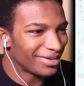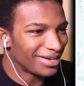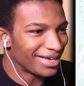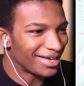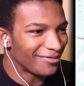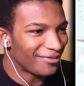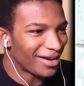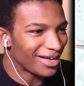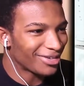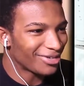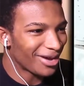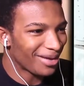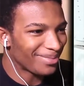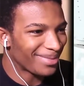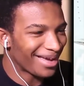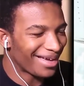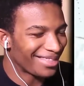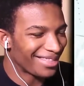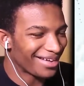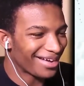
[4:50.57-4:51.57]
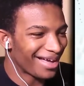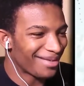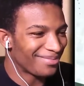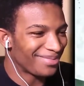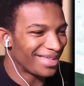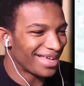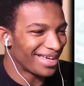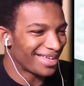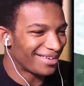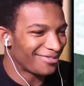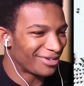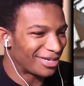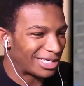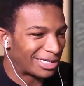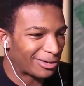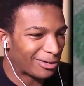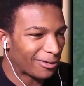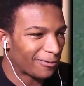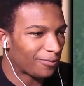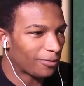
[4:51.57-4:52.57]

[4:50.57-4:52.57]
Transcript: But if I drop down there, I'm dead for sure.